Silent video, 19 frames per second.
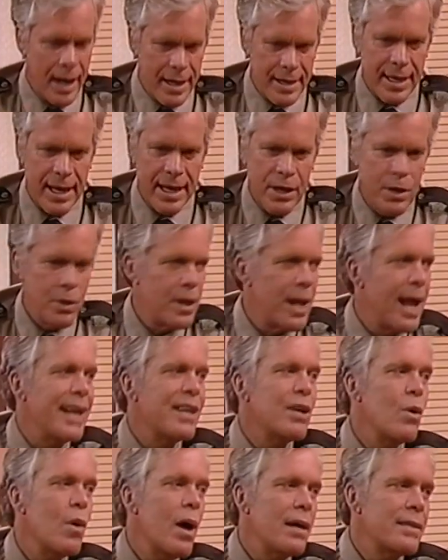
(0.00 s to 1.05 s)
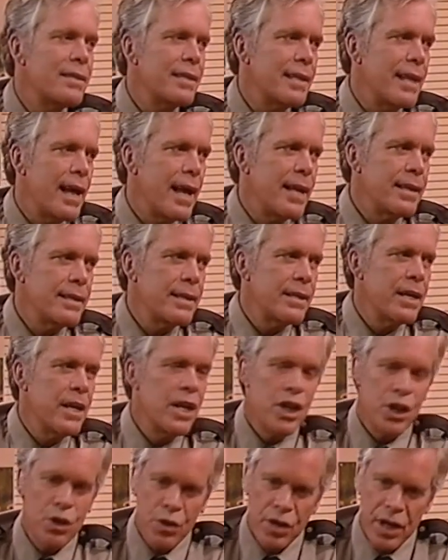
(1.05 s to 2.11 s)
I thought you and I'd go out tonight.
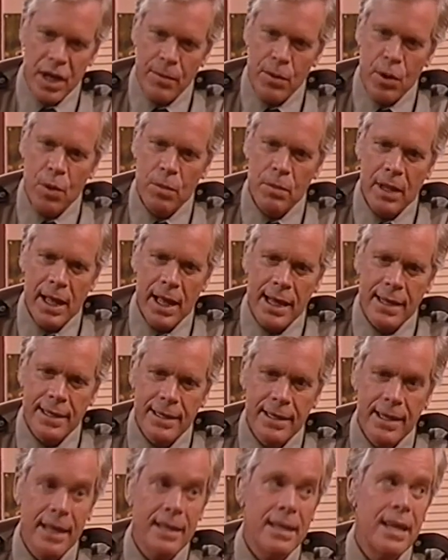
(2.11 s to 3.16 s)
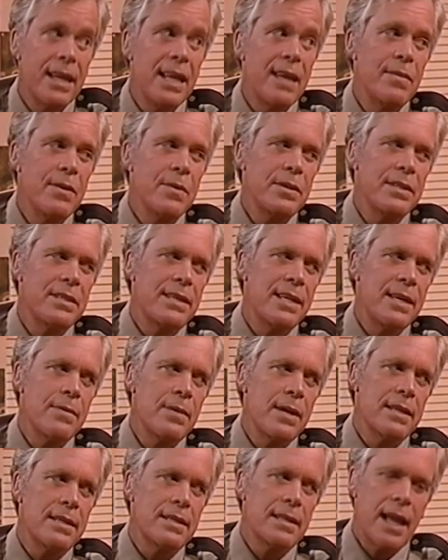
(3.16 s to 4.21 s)
You'd come home late, and then Evie would see
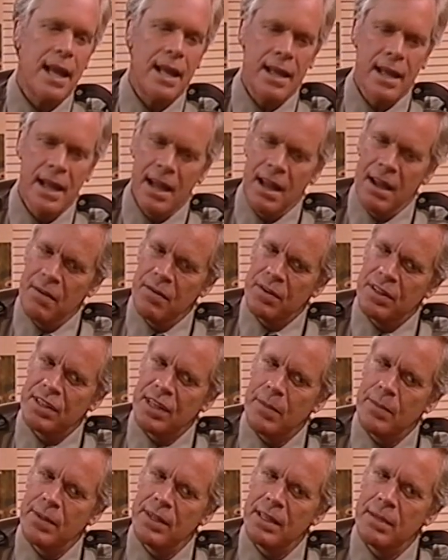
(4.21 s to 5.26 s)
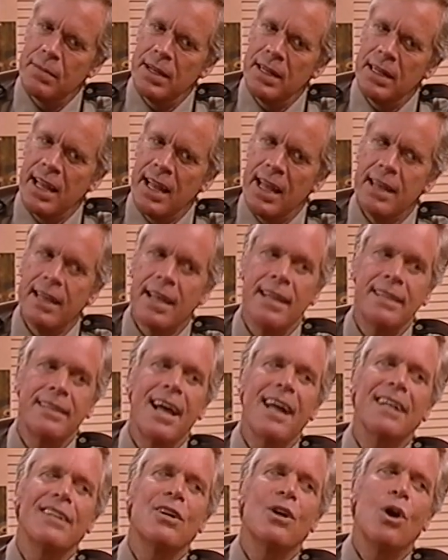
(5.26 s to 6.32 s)
what it's like for someone to be late and
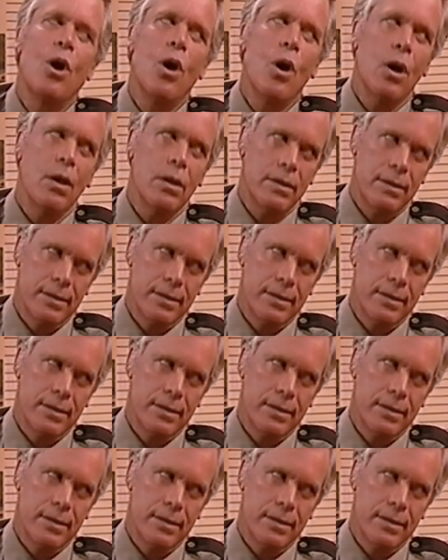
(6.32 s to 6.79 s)
not call.